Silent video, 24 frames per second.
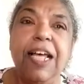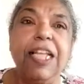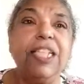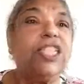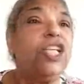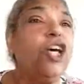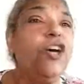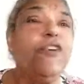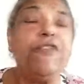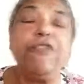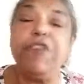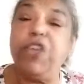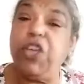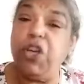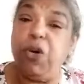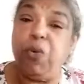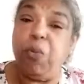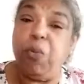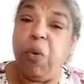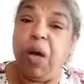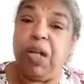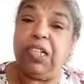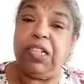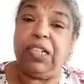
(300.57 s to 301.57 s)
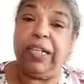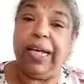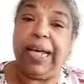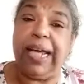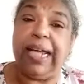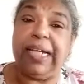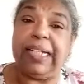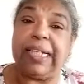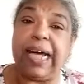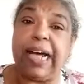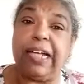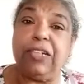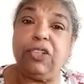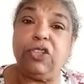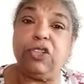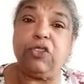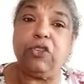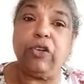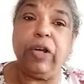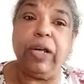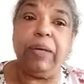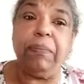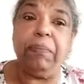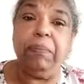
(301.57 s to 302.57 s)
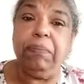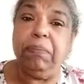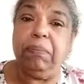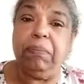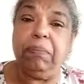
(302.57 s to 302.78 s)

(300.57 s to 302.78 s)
So if you want to eat ice cream,